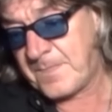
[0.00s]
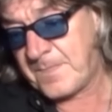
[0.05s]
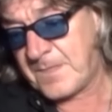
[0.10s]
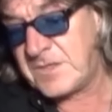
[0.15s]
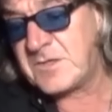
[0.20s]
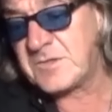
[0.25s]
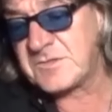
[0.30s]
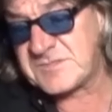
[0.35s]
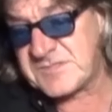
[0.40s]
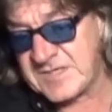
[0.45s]

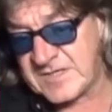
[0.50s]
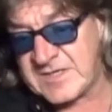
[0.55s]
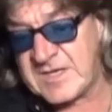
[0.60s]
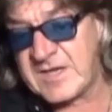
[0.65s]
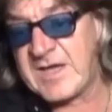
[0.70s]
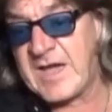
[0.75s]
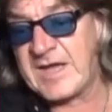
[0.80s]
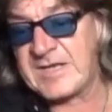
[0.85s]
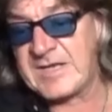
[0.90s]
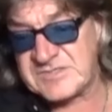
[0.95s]
Usyk
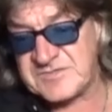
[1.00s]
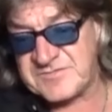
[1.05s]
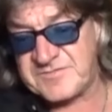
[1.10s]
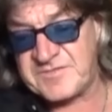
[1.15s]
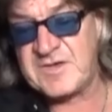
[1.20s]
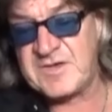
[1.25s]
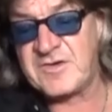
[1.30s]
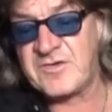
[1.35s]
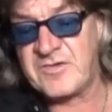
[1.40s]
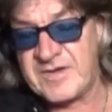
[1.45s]
against
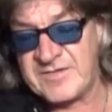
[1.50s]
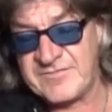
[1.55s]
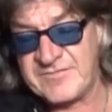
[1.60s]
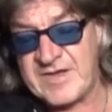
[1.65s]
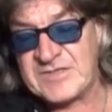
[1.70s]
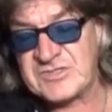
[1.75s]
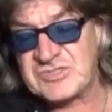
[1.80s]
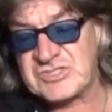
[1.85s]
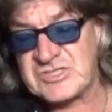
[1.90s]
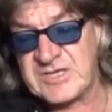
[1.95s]
Fury
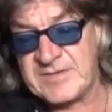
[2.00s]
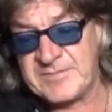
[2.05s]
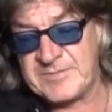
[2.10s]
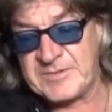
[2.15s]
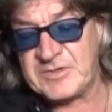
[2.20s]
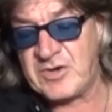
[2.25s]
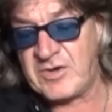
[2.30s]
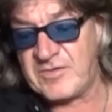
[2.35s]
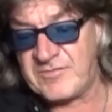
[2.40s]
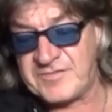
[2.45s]
eventually, but
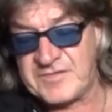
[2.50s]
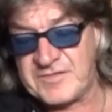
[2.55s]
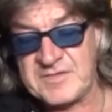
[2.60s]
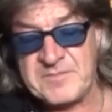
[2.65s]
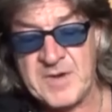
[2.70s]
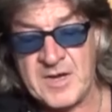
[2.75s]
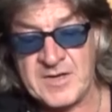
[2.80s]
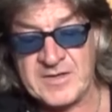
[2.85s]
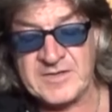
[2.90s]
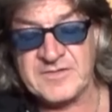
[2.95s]
not for the
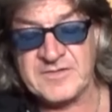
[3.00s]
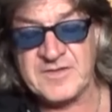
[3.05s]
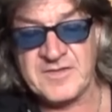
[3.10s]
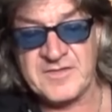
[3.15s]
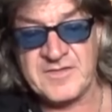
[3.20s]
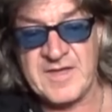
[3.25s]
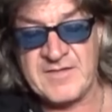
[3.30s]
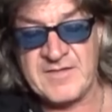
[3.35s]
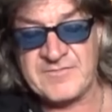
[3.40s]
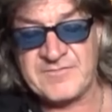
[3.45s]
money that
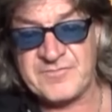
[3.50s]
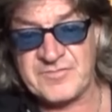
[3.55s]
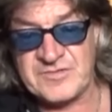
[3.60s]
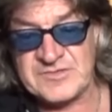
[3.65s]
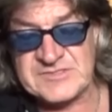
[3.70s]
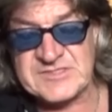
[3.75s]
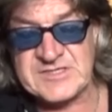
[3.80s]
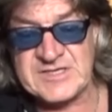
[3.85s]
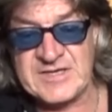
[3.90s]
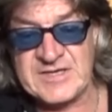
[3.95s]
they've
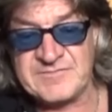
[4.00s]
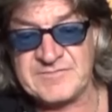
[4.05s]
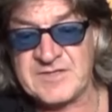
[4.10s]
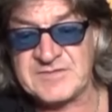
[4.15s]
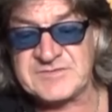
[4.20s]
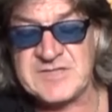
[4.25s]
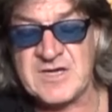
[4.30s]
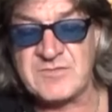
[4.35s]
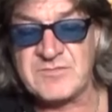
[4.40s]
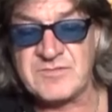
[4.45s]
received. I
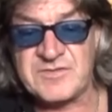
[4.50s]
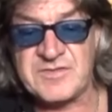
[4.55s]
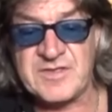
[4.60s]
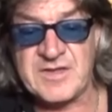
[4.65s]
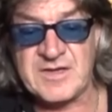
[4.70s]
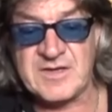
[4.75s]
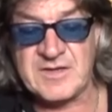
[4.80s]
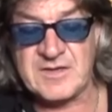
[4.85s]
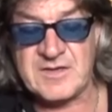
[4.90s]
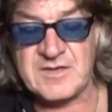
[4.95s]
don't
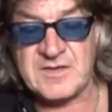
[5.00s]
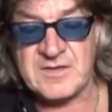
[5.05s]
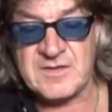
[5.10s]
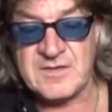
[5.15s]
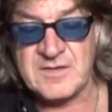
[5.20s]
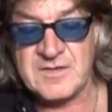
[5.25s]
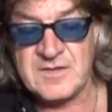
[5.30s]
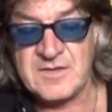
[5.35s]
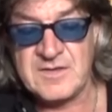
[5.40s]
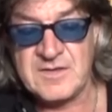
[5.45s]
think.
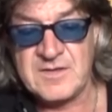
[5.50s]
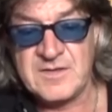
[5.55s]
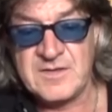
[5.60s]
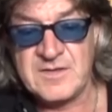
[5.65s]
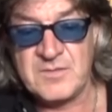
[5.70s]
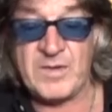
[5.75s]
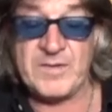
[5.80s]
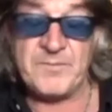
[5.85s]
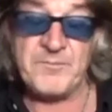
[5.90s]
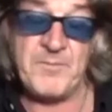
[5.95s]

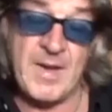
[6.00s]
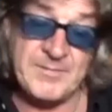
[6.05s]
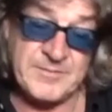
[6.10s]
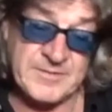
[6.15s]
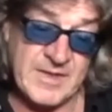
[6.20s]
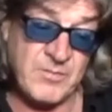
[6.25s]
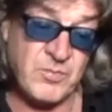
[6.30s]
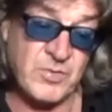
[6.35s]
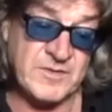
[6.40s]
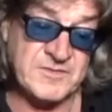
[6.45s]
Well, maybe
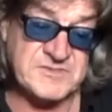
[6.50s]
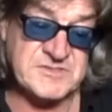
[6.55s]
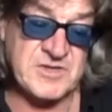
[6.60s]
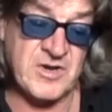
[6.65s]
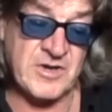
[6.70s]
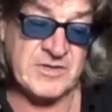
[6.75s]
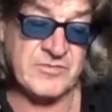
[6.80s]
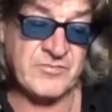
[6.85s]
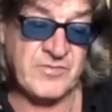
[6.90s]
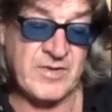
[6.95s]
they would have
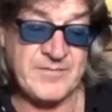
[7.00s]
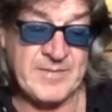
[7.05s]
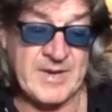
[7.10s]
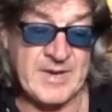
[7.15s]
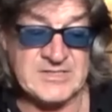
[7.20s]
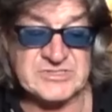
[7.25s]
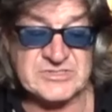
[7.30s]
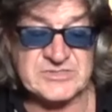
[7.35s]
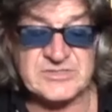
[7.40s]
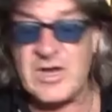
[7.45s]
signed a rematch.